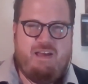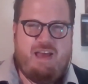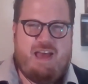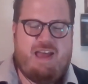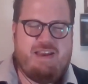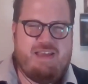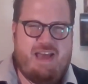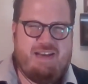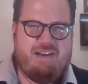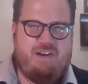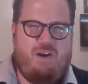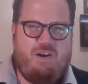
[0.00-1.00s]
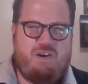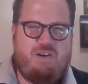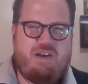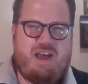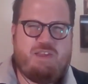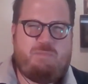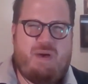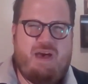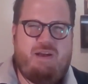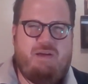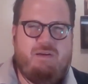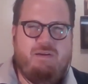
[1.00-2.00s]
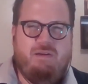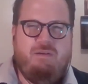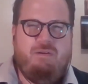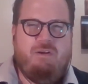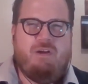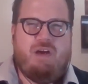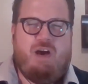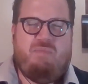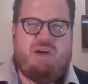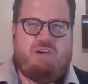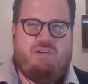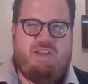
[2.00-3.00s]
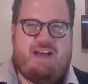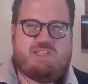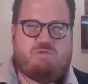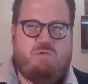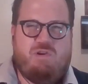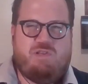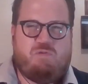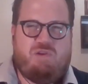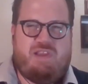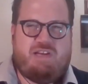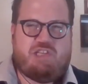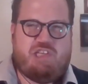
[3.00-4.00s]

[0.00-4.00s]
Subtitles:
And yet, on her deathbed, among her last words were that she